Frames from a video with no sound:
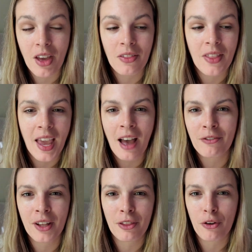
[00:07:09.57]
and they have
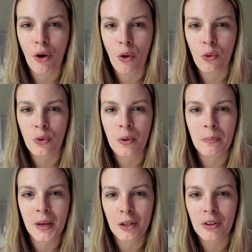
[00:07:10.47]
like their own
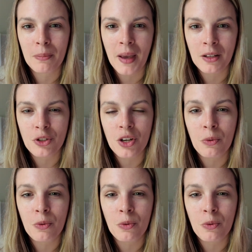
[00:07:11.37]
bickery banter,